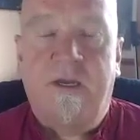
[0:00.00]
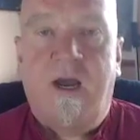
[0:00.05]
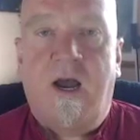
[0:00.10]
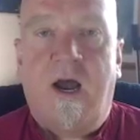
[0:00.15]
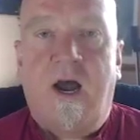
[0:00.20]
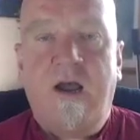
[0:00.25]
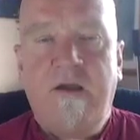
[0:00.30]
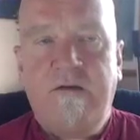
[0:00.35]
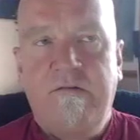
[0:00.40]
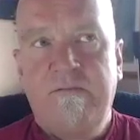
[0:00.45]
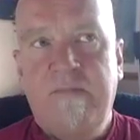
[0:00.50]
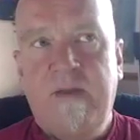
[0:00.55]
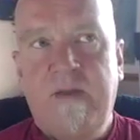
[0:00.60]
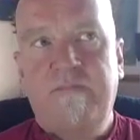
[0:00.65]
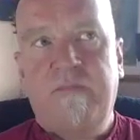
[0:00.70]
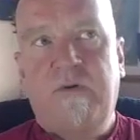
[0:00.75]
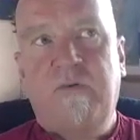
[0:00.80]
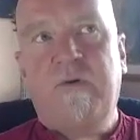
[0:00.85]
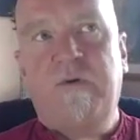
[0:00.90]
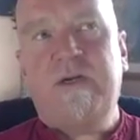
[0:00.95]
I
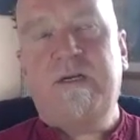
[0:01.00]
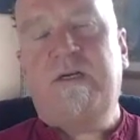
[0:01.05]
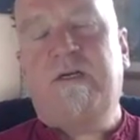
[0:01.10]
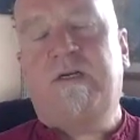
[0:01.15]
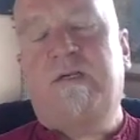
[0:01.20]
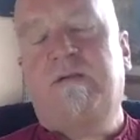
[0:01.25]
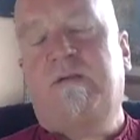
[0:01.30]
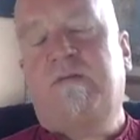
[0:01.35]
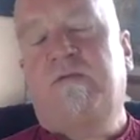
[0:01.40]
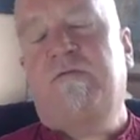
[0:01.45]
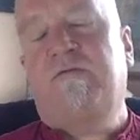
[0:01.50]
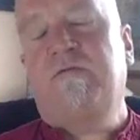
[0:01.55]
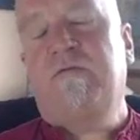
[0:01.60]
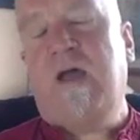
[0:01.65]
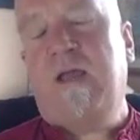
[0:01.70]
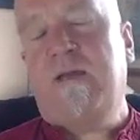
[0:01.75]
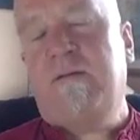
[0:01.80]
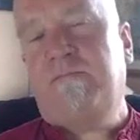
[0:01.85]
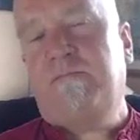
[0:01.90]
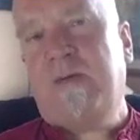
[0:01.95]
remember when,
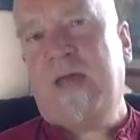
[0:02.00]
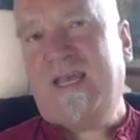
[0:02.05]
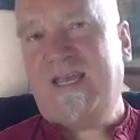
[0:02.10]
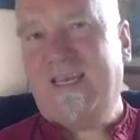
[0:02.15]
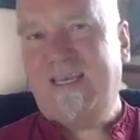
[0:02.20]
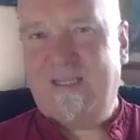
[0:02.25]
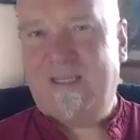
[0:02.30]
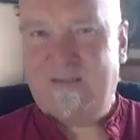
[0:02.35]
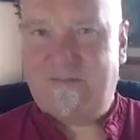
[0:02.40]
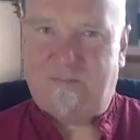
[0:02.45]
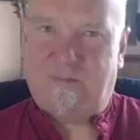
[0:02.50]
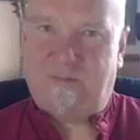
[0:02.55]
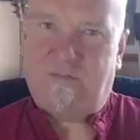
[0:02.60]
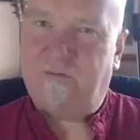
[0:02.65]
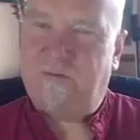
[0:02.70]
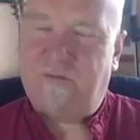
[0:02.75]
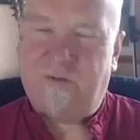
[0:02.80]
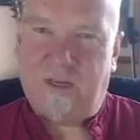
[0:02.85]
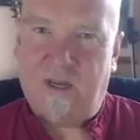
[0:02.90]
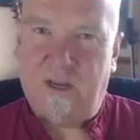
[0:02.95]
right back in
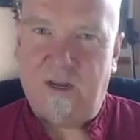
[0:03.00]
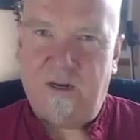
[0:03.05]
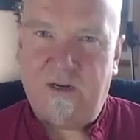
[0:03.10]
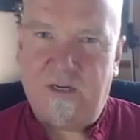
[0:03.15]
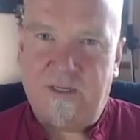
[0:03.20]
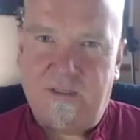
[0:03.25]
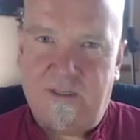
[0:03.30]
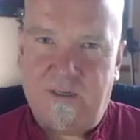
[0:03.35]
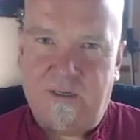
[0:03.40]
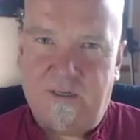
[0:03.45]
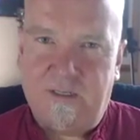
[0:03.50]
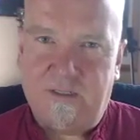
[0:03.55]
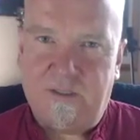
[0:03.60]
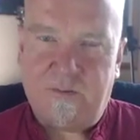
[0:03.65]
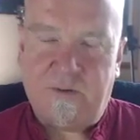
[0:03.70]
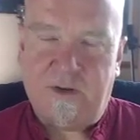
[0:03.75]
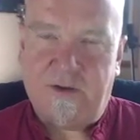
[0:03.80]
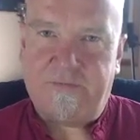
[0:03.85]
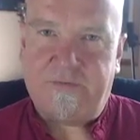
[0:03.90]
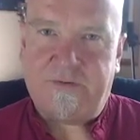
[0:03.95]
early
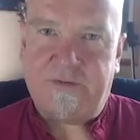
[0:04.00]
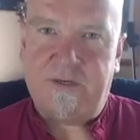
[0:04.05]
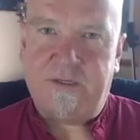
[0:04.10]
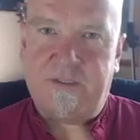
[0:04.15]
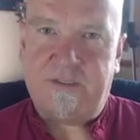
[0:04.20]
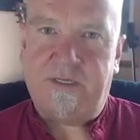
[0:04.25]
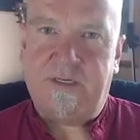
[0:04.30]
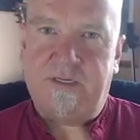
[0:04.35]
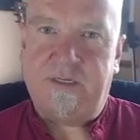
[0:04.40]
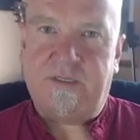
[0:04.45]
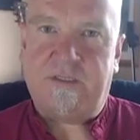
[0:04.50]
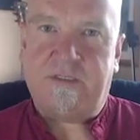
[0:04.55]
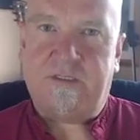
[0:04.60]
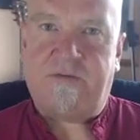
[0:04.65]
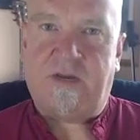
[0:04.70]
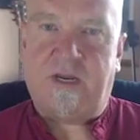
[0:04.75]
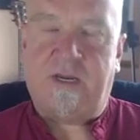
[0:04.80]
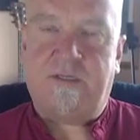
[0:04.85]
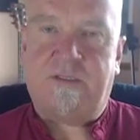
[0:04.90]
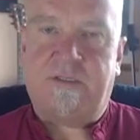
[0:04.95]
12, 13 years
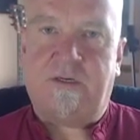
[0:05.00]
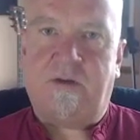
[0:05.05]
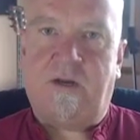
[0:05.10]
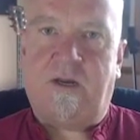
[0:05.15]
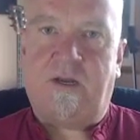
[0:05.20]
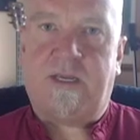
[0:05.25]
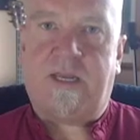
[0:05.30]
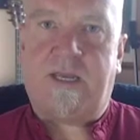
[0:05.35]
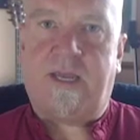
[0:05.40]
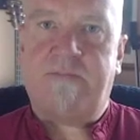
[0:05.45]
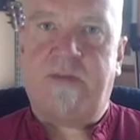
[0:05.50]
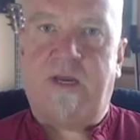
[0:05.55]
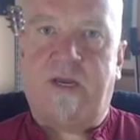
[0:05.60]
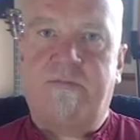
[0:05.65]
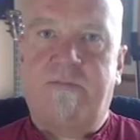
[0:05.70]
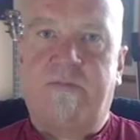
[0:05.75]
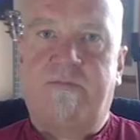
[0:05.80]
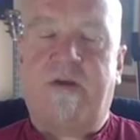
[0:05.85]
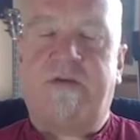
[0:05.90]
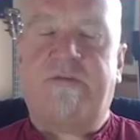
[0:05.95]
of age, I came
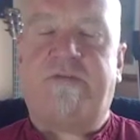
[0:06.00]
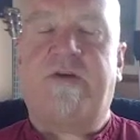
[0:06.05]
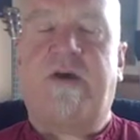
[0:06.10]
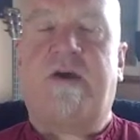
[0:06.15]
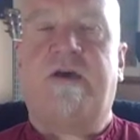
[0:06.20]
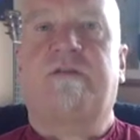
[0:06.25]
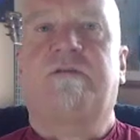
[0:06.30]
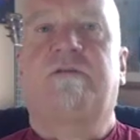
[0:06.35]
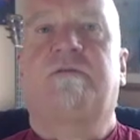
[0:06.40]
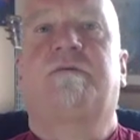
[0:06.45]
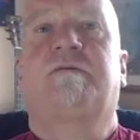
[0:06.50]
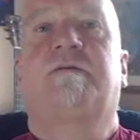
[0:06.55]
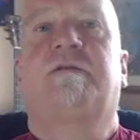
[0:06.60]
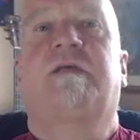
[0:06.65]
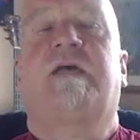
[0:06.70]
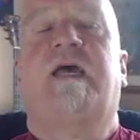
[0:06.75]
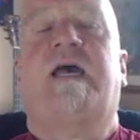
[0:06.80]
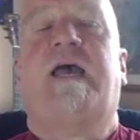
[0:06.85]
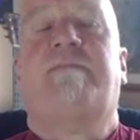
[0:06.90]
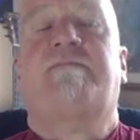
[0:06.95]
home and my father
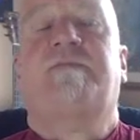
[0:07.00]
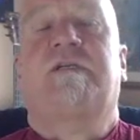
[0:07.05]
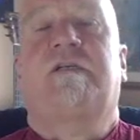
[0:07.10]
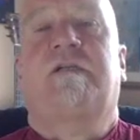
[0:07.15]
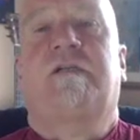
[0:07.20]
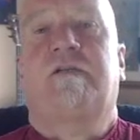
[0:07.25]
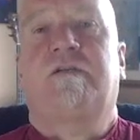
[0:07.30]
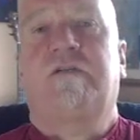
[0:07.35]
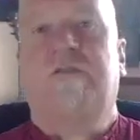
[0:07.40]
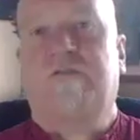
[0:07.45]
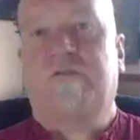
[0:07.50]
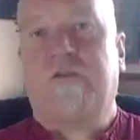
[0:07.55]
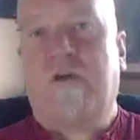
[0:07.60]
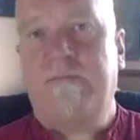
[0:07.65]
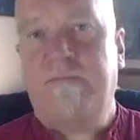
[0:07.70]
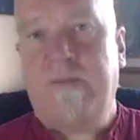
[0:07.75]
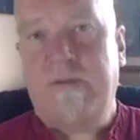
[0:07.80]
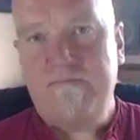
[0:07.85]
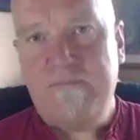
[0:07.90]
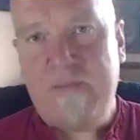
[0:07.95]
absolutely
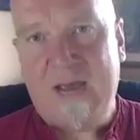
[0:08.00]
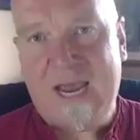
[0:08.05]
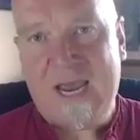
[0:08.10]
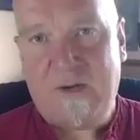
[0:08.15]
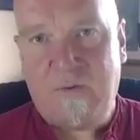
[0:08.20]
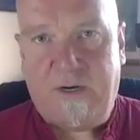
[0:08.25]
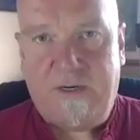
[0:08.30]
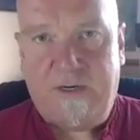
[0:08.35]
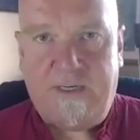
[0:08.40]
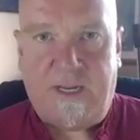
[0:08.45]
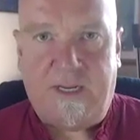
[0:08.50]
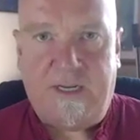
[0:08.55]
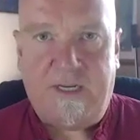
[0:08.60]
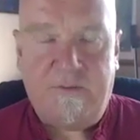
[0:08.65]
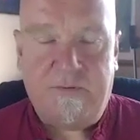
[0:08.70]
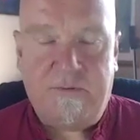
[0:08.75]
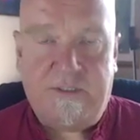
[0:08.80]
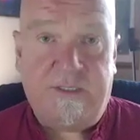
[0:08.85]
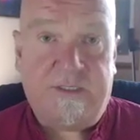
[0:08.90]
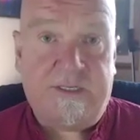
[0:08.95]
drove me mad one day.
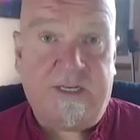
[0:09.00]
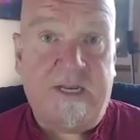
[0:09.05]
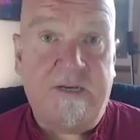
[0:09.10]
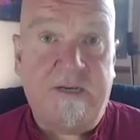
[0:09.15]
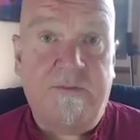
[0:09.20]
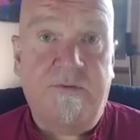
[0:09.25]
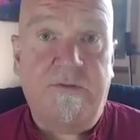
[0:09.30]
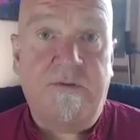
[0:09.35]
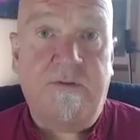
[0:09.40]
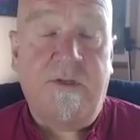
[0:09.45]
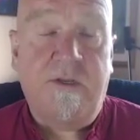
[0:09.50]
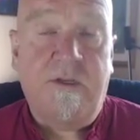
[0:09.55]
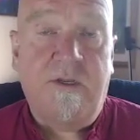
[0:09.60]
He was disabled,